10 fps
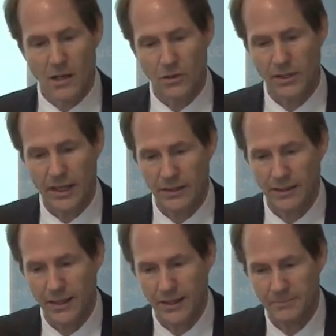Okay,
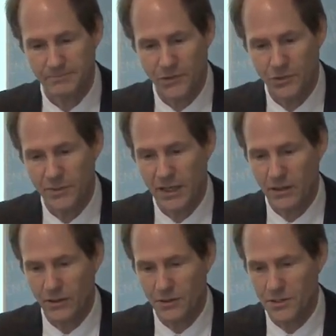human
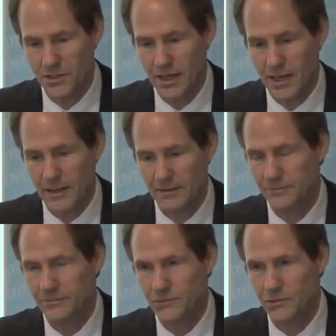errors.
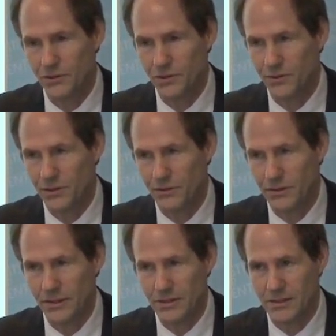Do you all know the
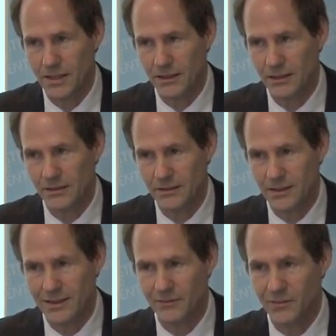gorilla study
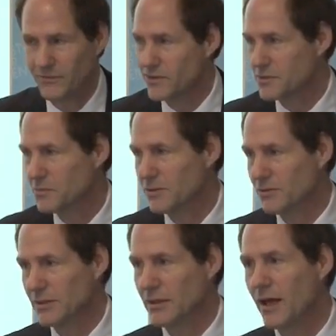of the invisible
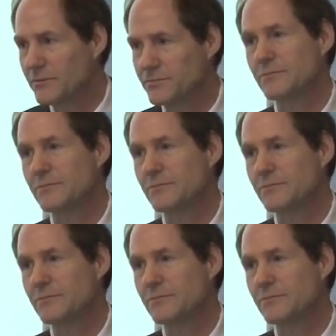gorilla?